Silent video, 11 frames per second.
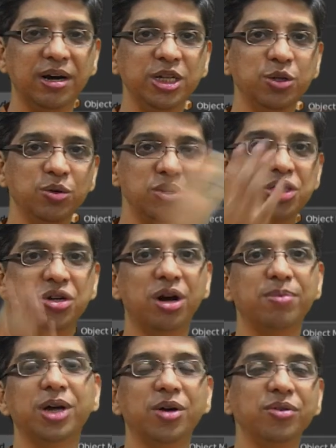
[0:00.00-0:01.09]
a huge
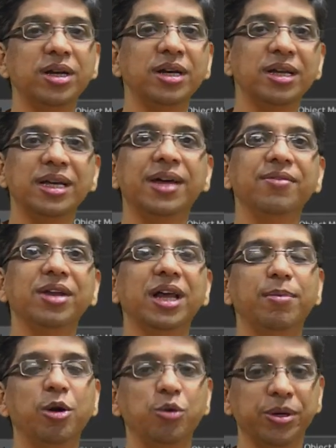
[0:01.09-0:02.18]
drop down will
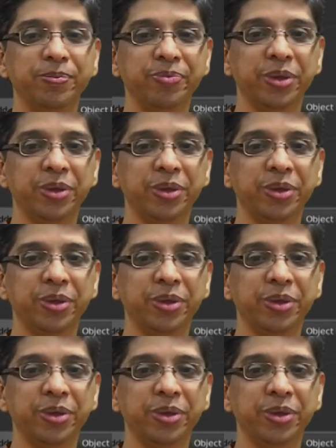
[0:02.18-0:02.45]
come out.